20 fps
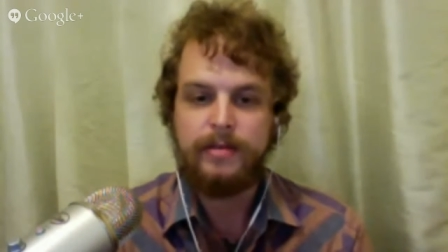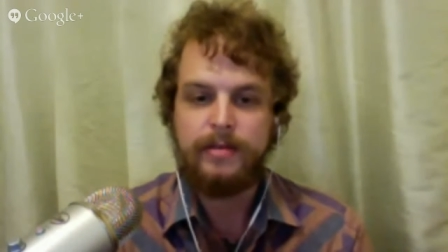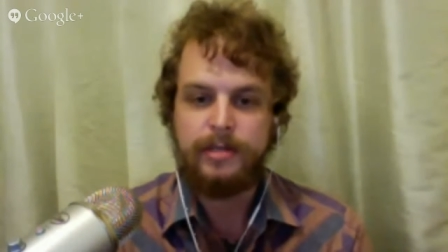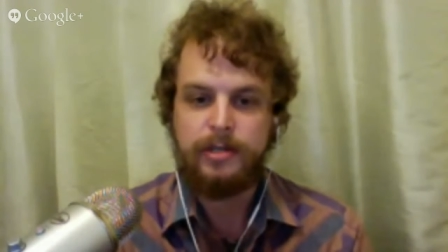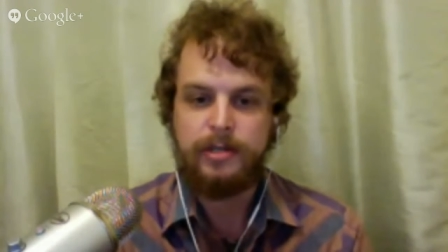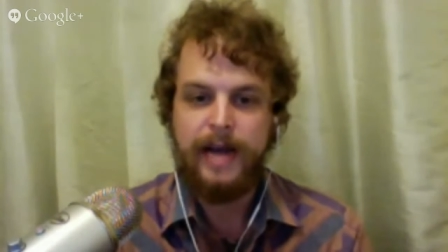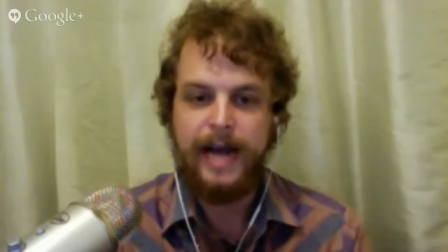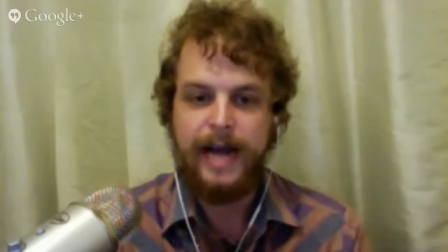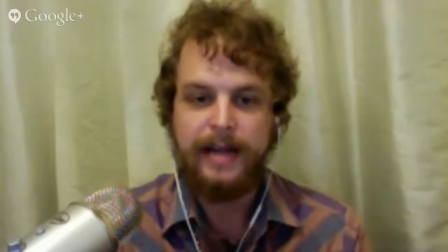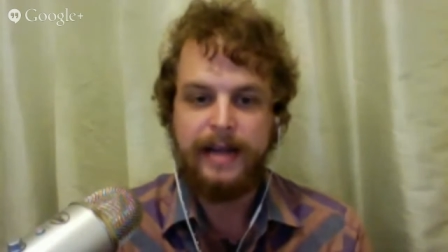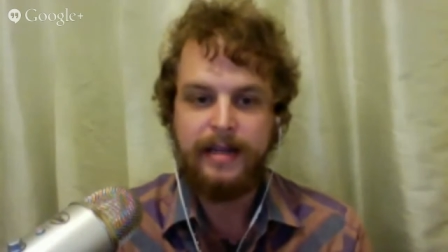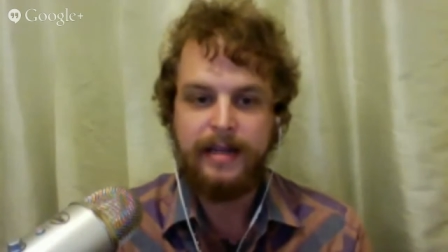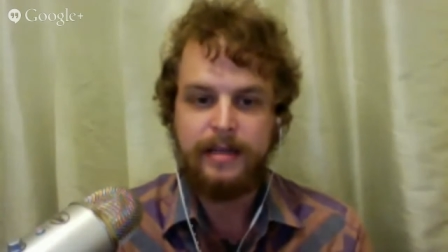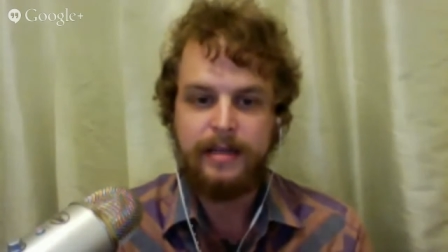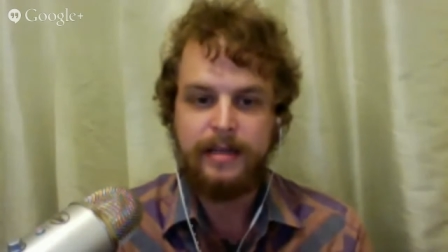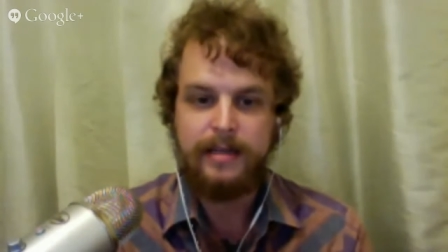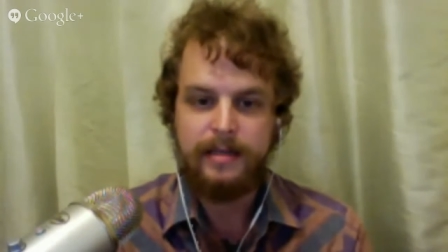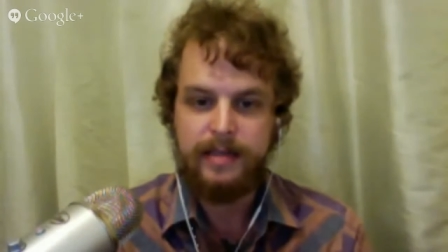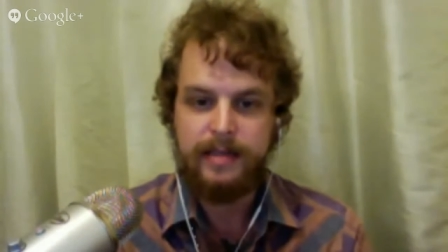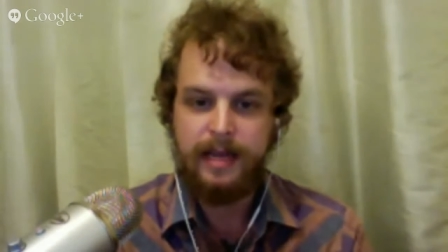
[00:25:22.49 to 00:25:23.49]
is
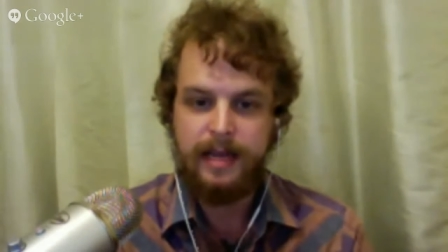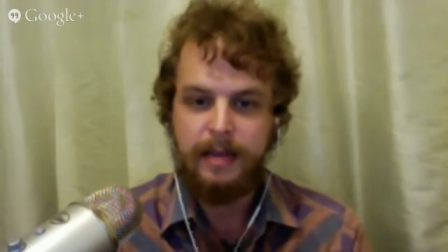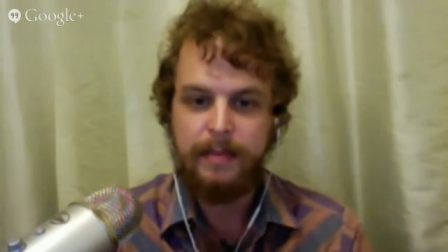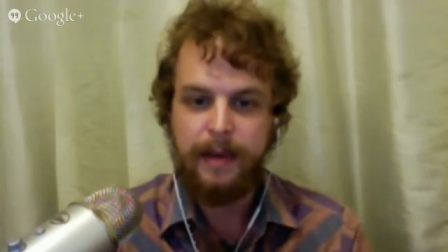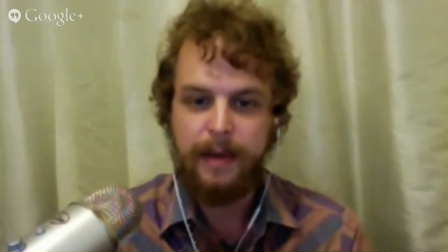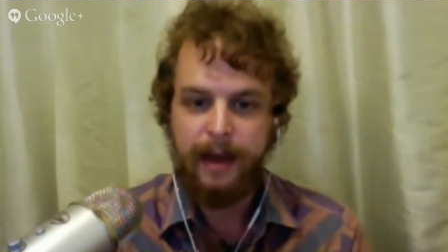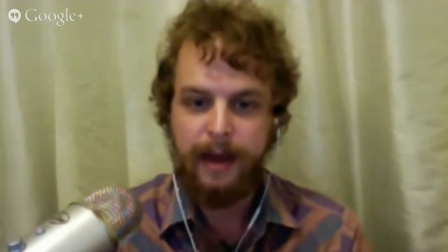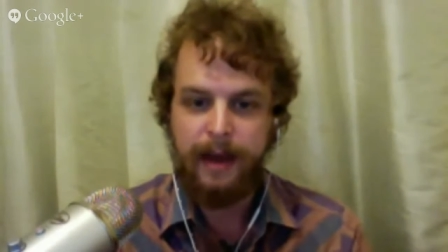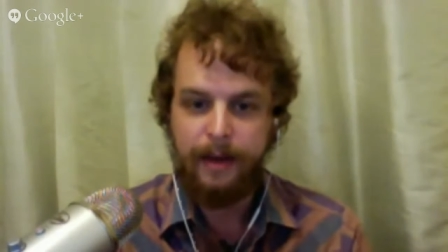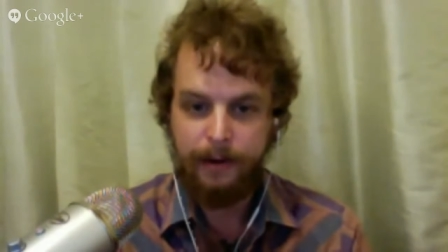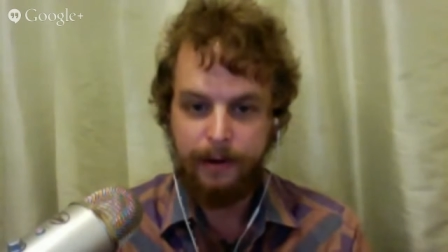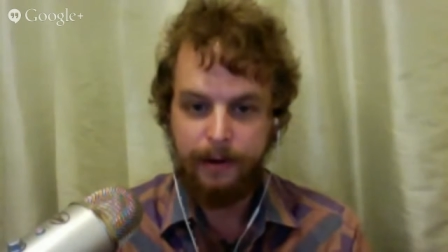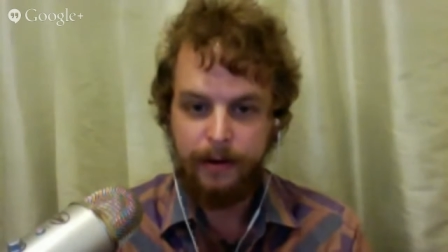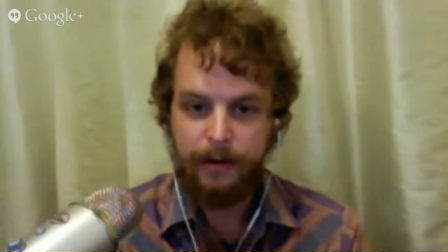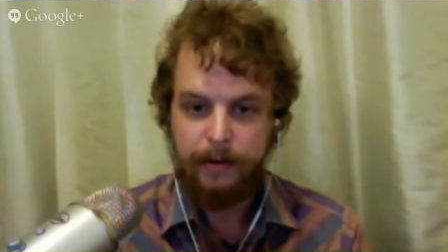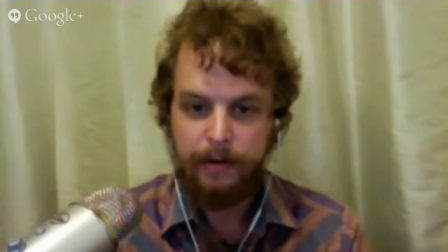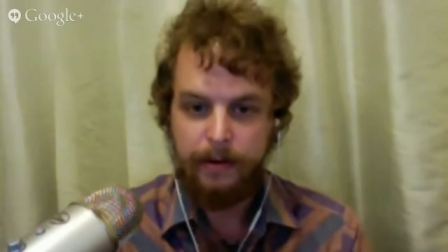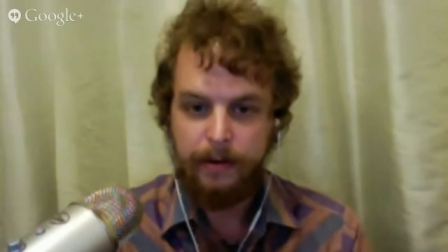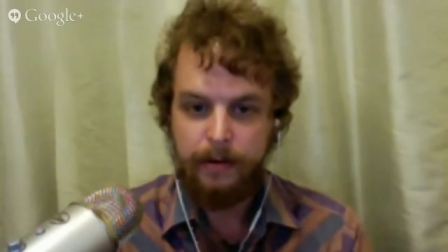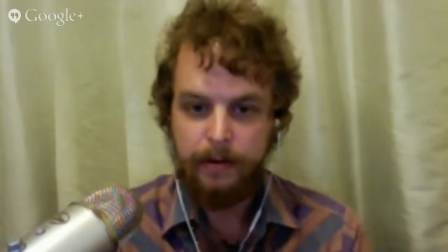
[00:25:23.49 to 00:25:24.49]
attracted to state power,
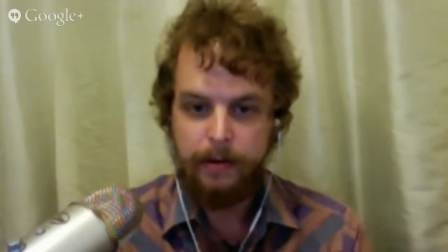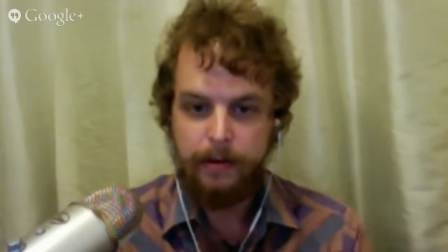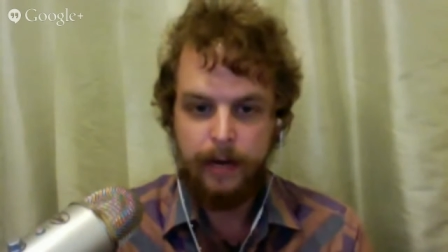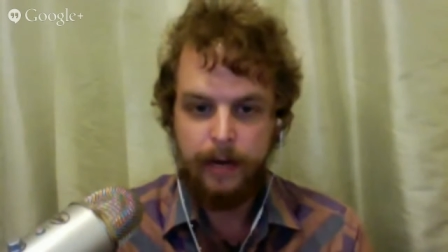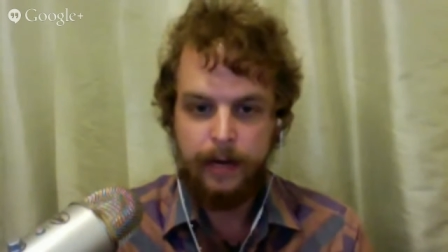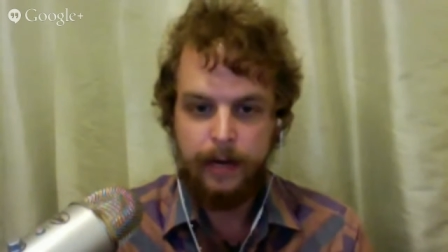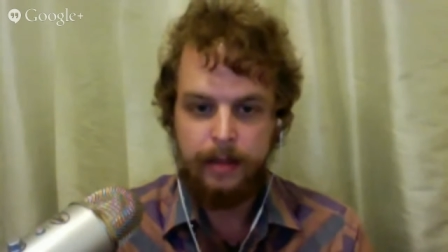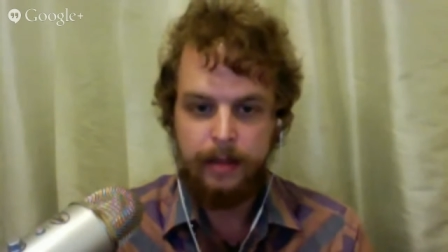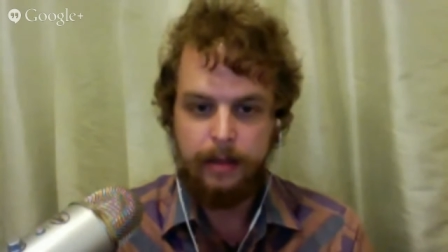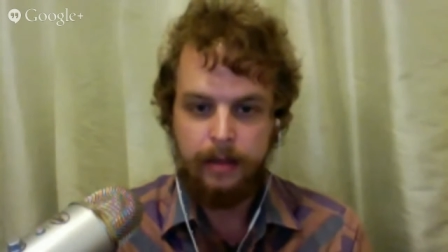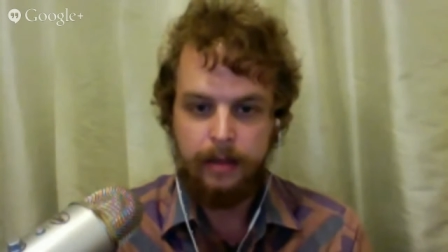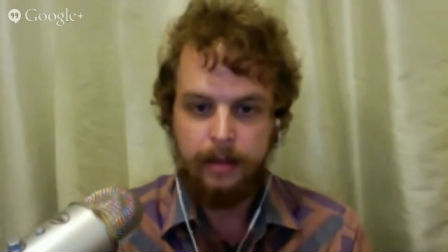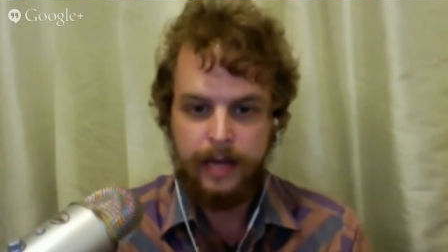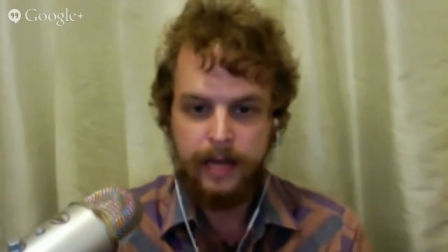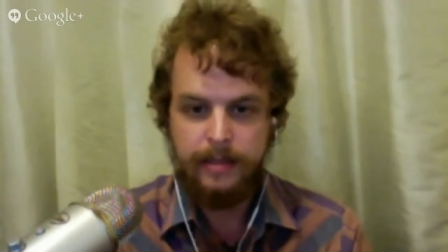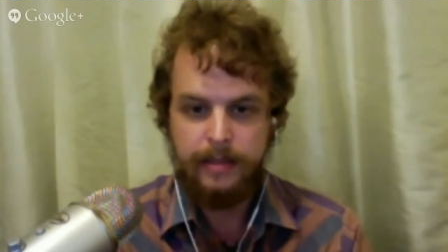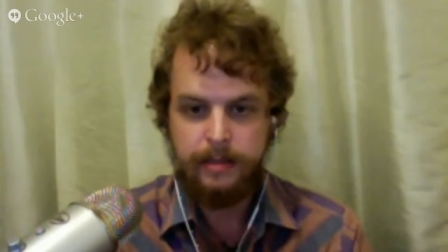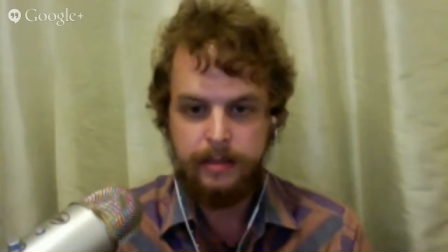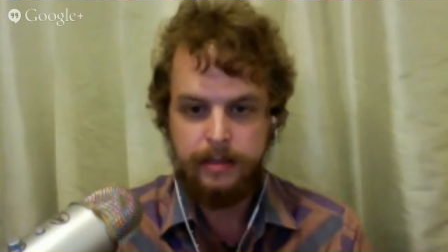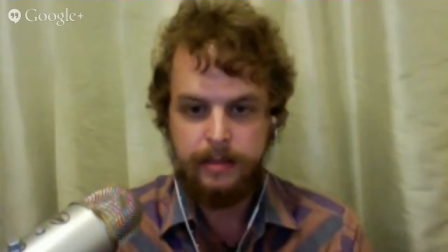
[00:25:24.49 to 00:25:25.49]
right? The
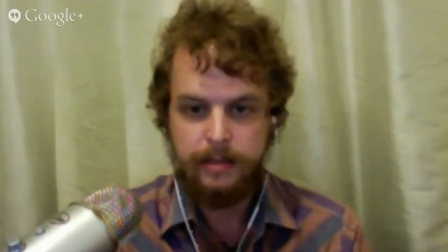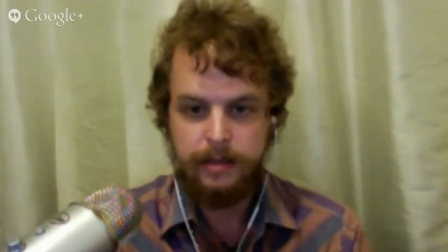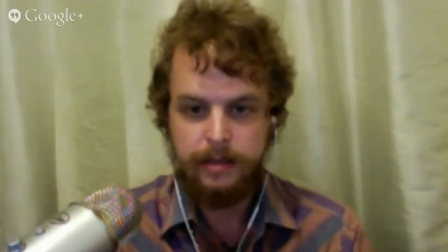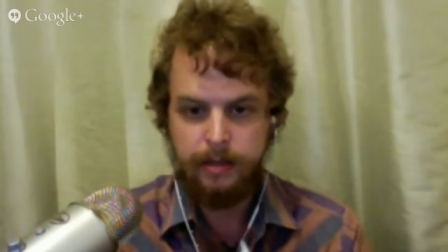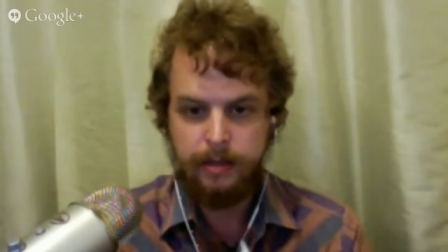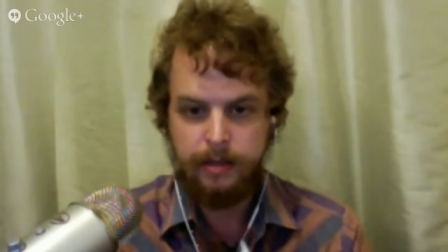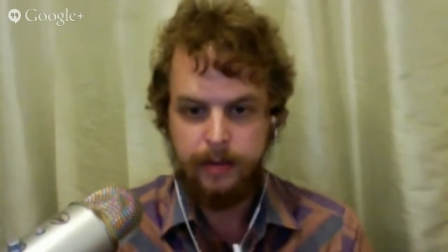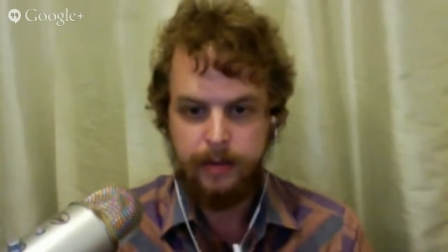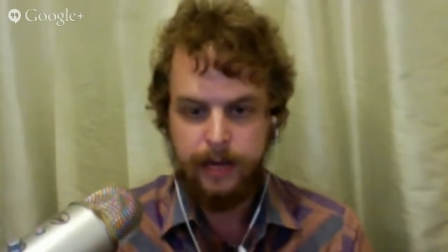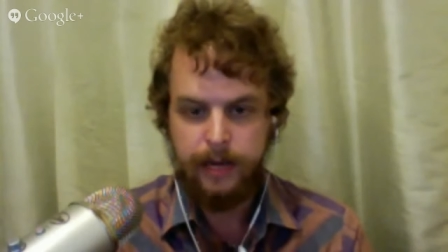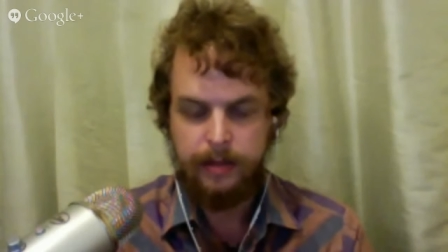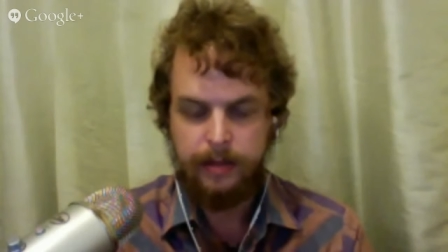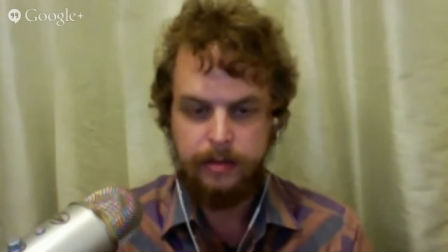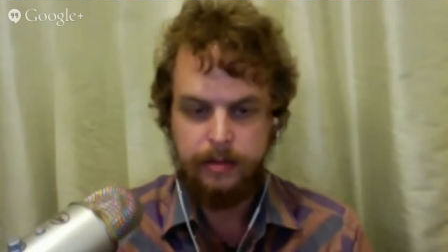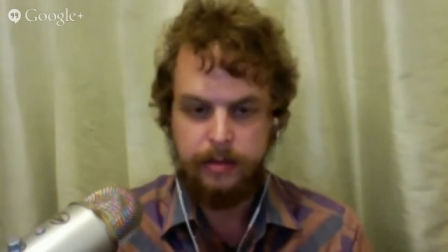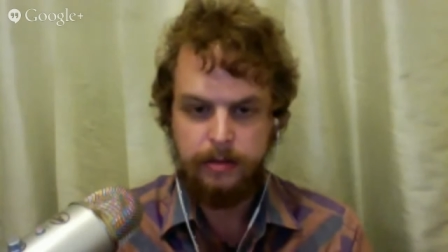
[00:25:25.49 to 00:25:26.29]
classic sociopath